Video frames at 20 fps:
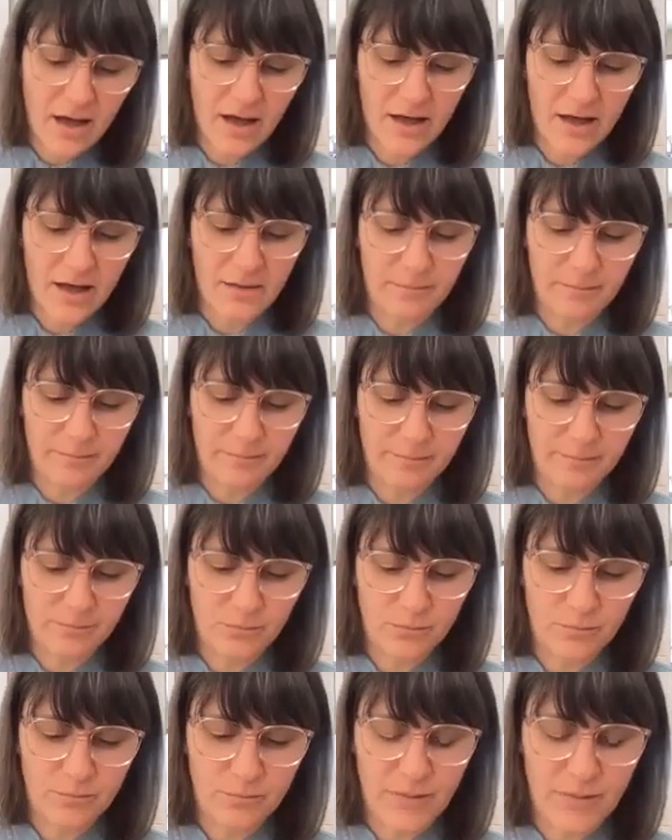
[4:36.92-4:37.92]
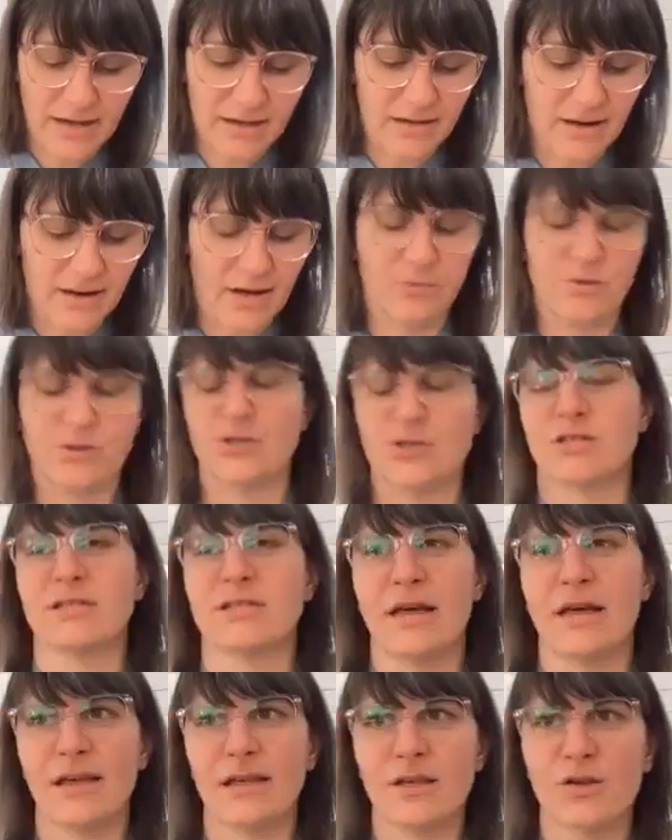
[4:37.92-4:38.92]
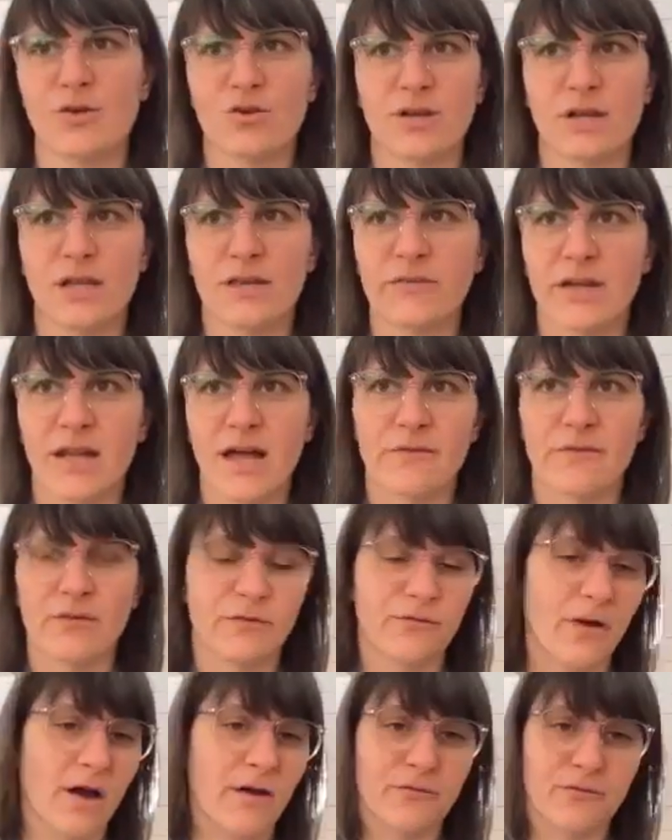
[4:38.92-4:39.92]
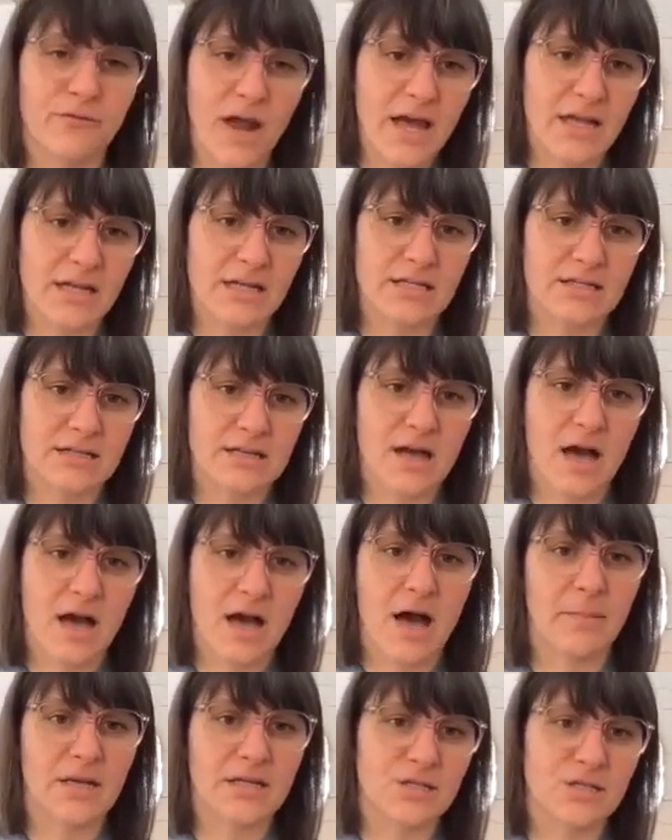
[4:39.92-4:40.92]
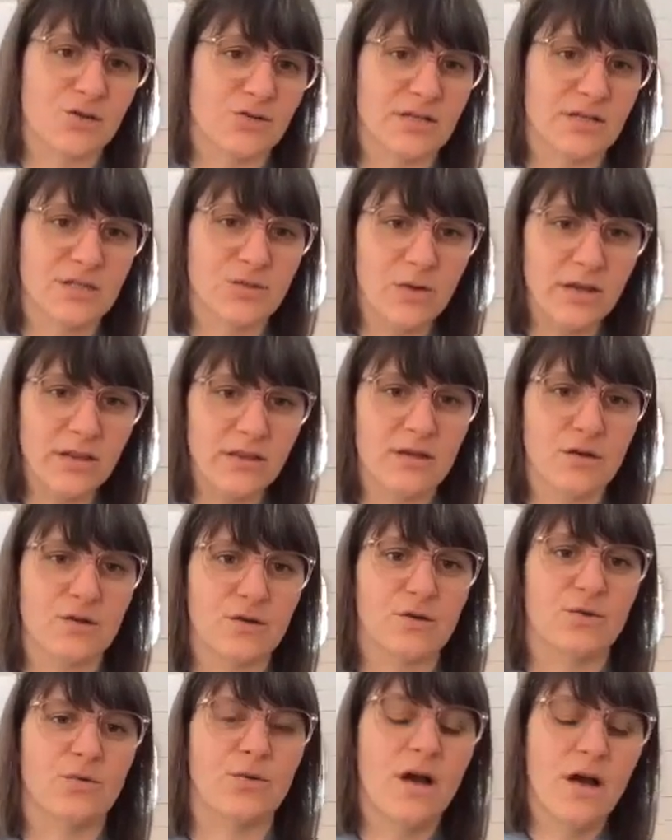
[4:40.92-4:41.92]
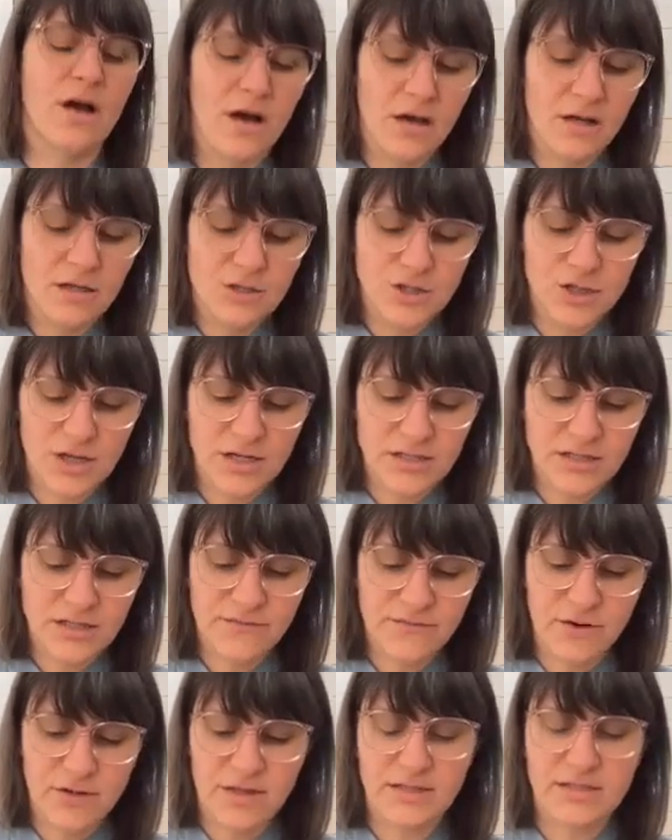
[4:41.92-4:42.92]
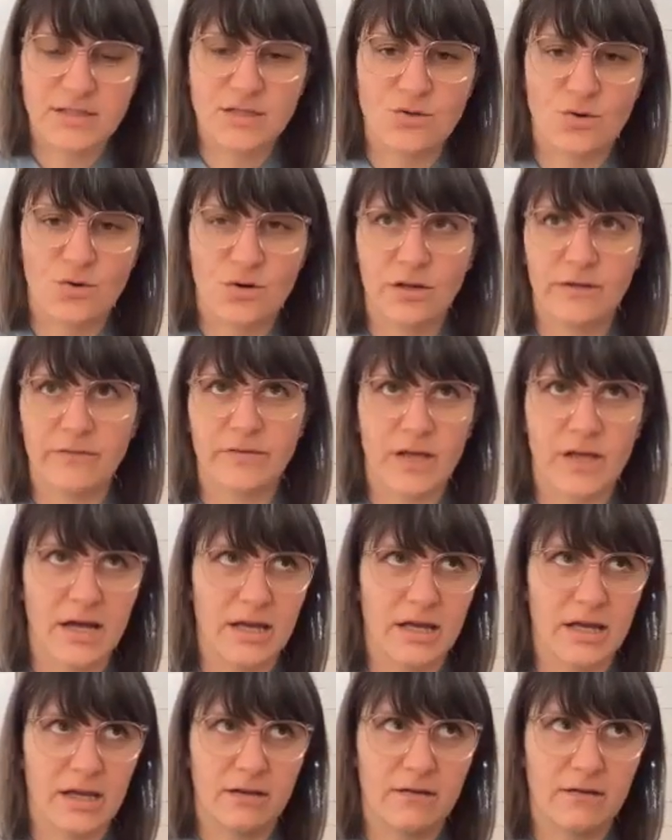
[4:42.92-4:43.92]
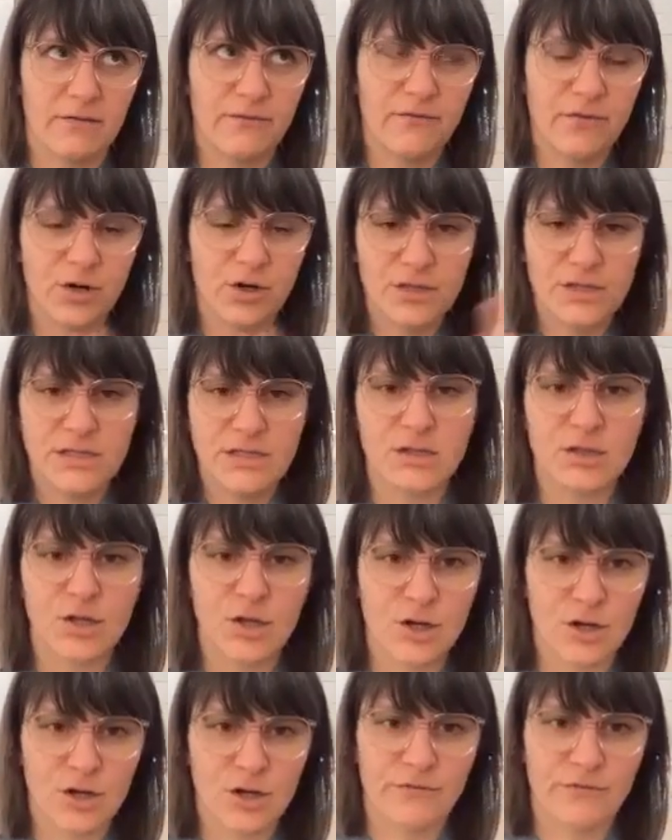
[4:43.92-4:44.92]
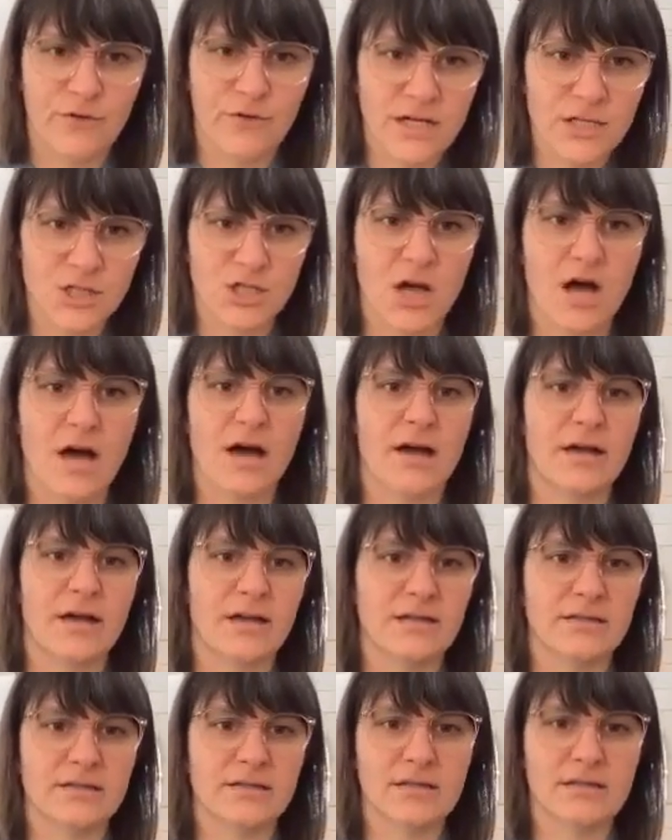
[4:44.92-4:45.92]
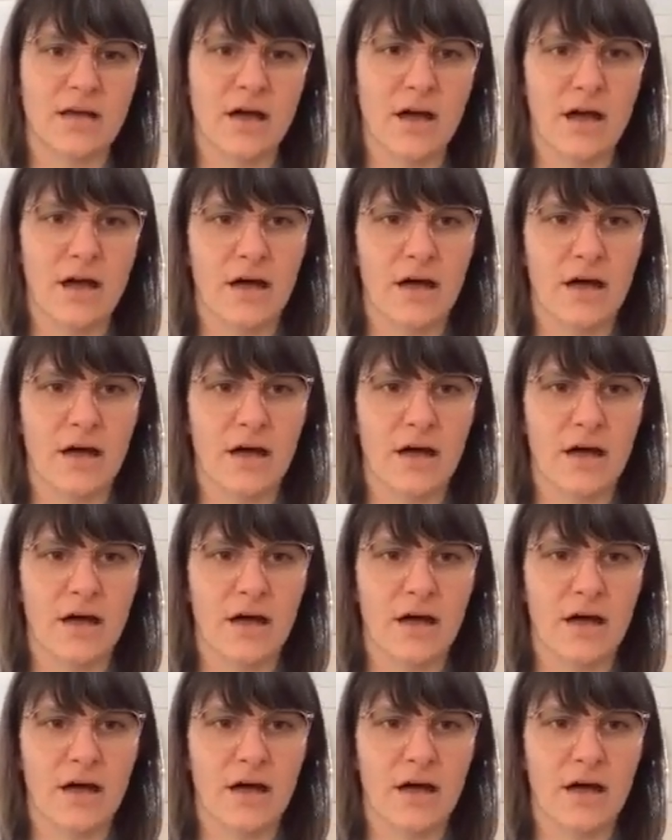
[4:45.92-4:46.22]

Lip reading: Megan and I were just saying you could even have a friend come and do this with you, just for this sort of like first look, fresh eyes.